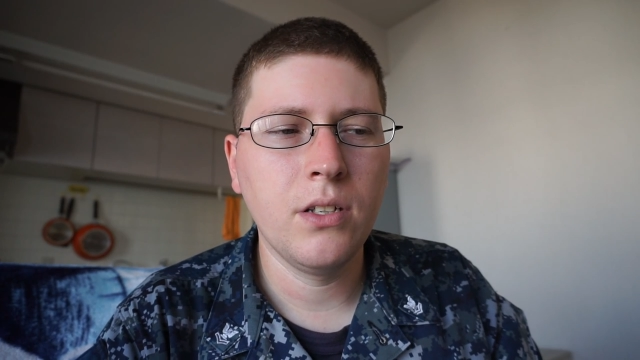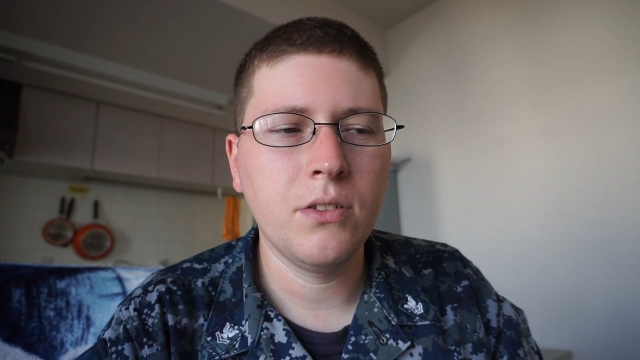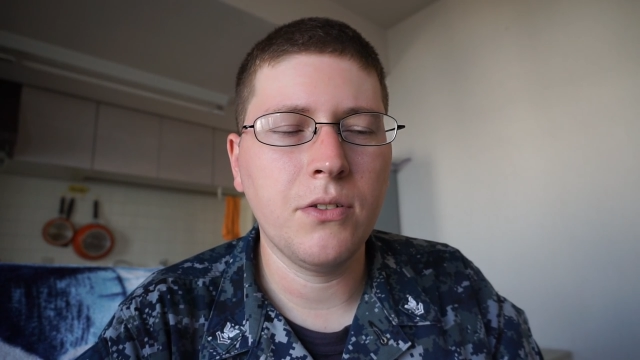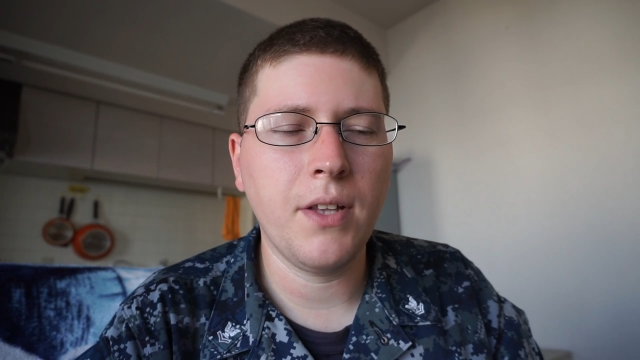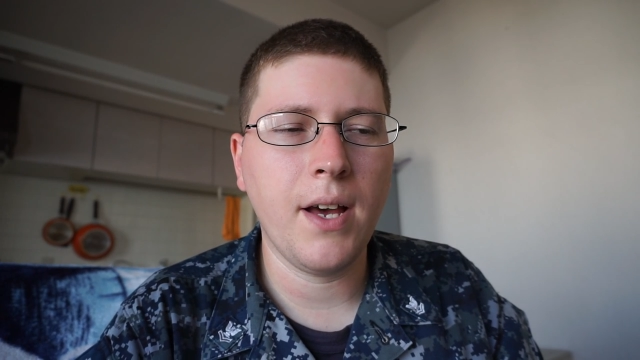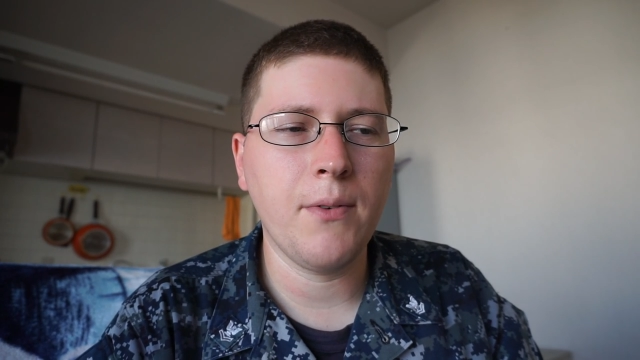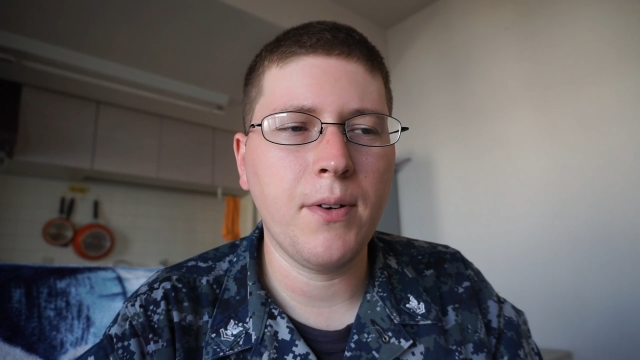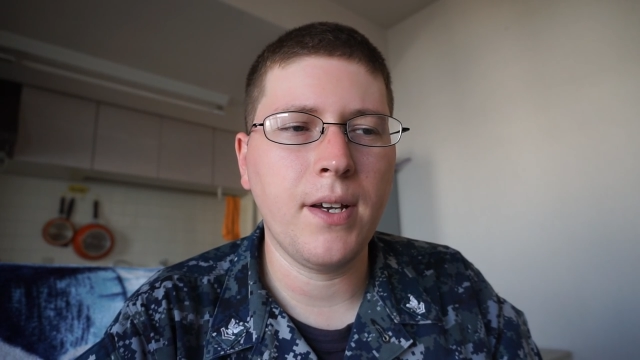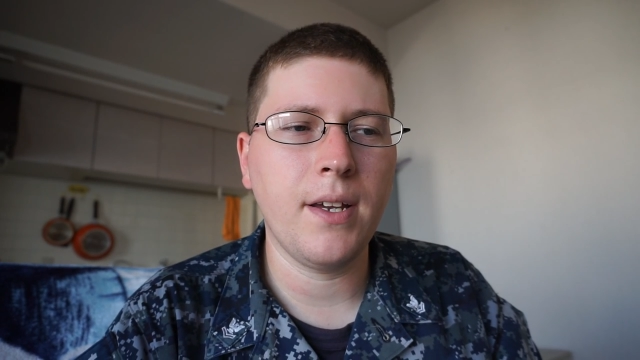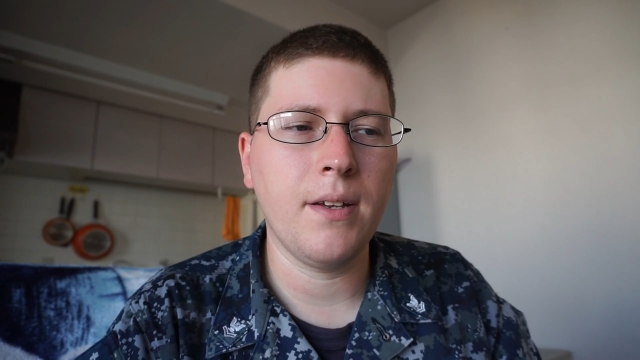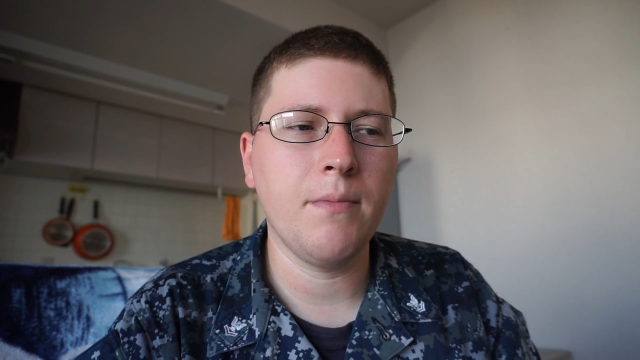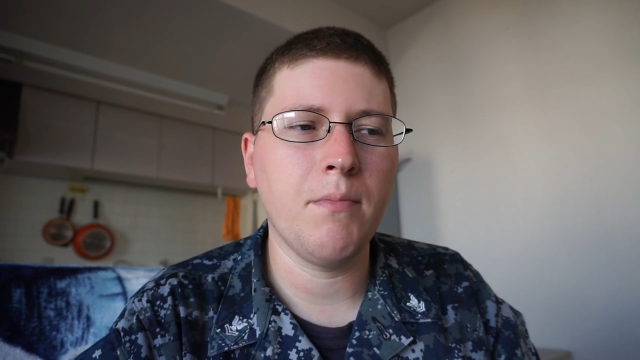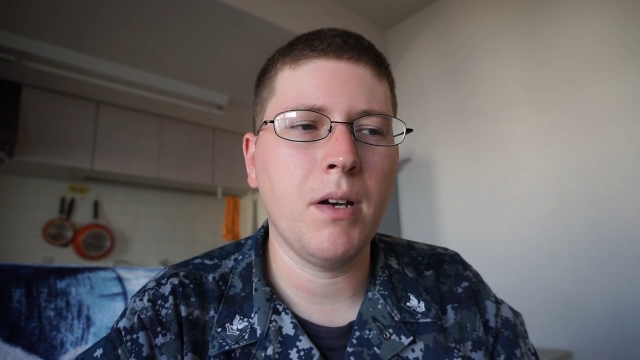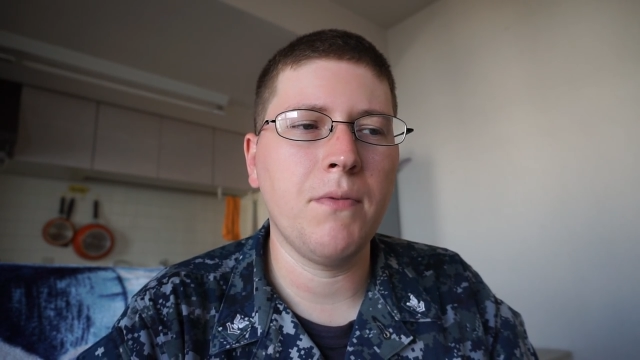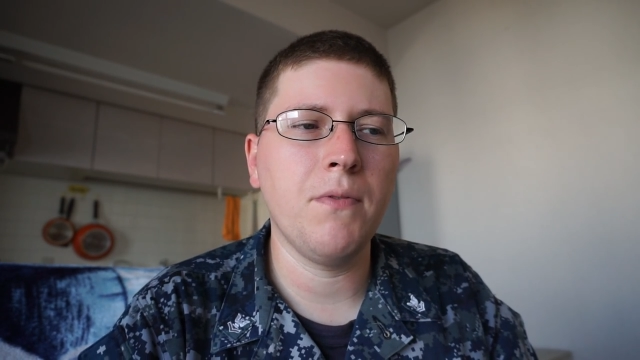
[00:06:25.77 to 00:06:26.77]
So that
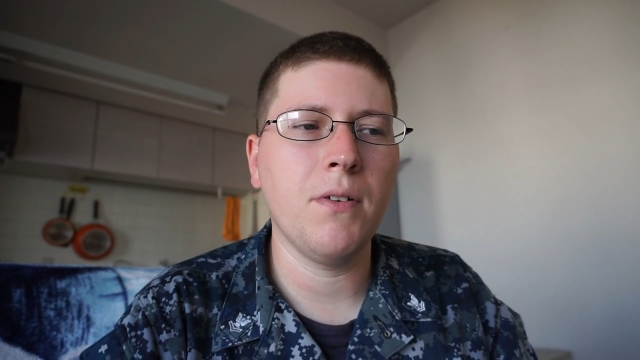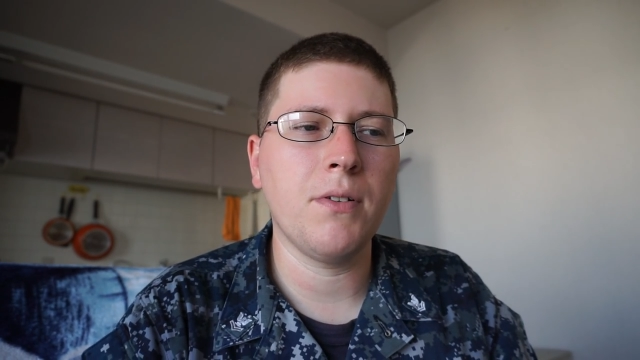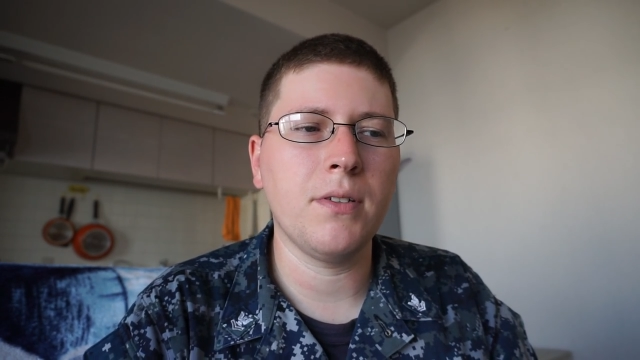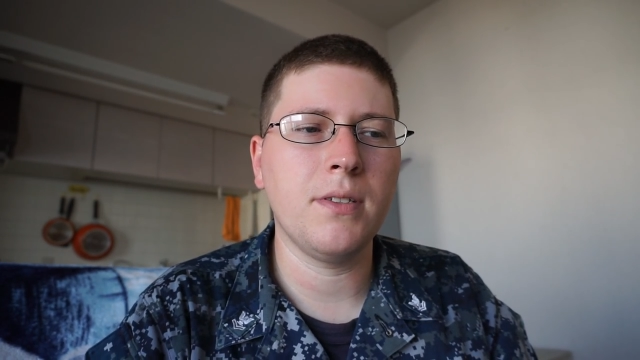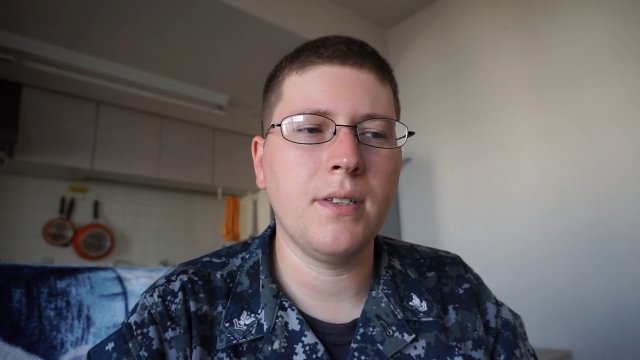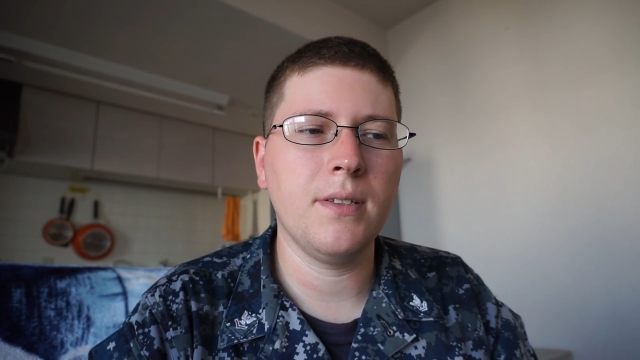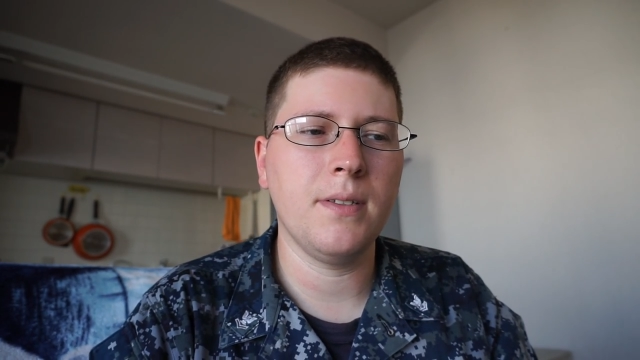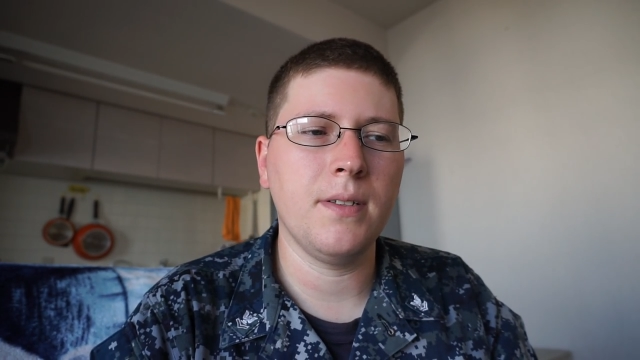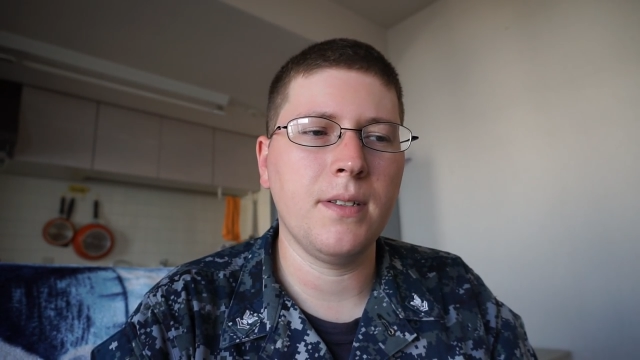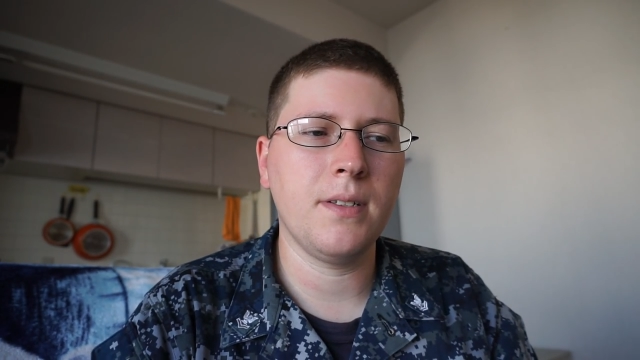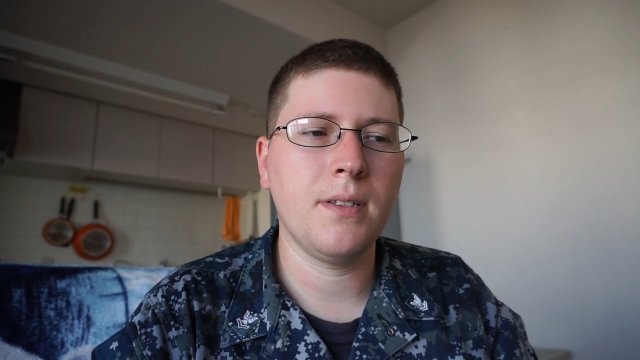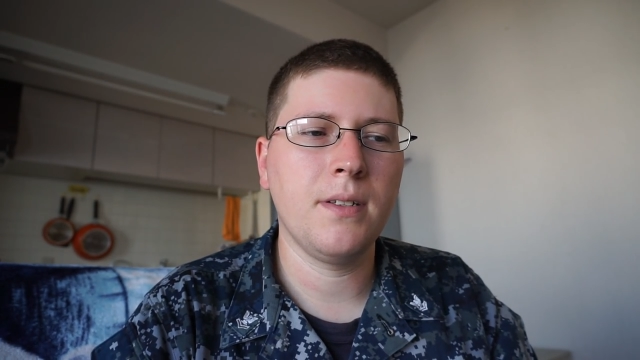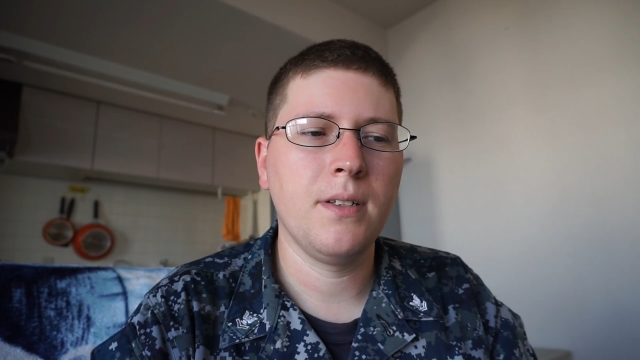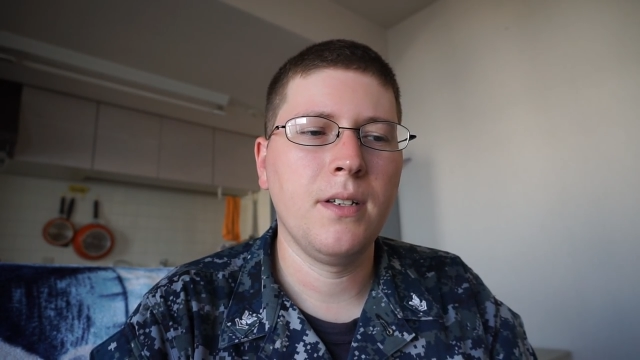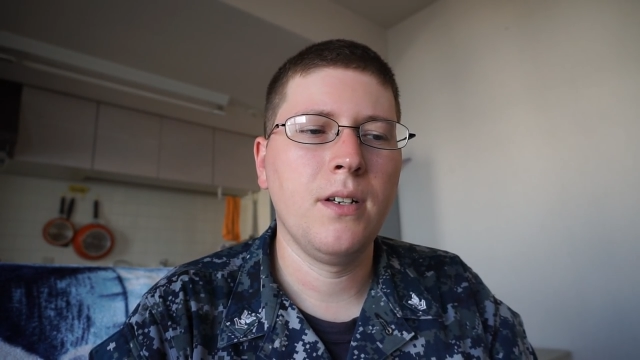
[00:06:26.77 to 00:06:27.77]
way, my focus
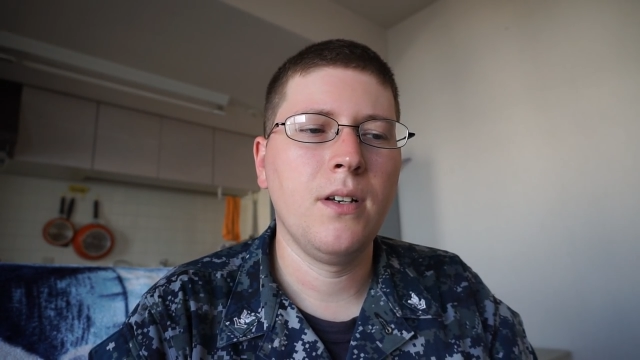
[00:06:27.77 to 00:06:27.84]
isn't